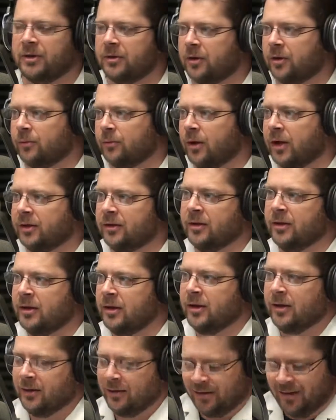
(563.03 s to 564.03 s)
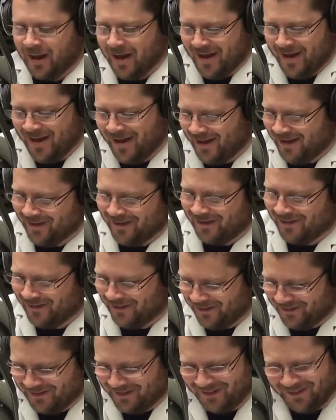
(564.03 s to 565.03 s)
but you know what?
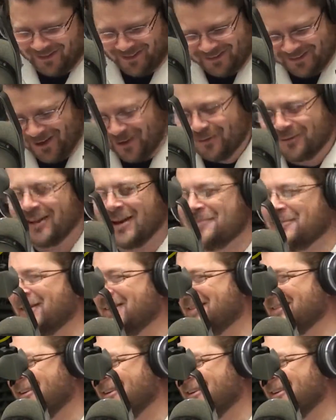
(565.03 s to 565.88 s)
Don't get me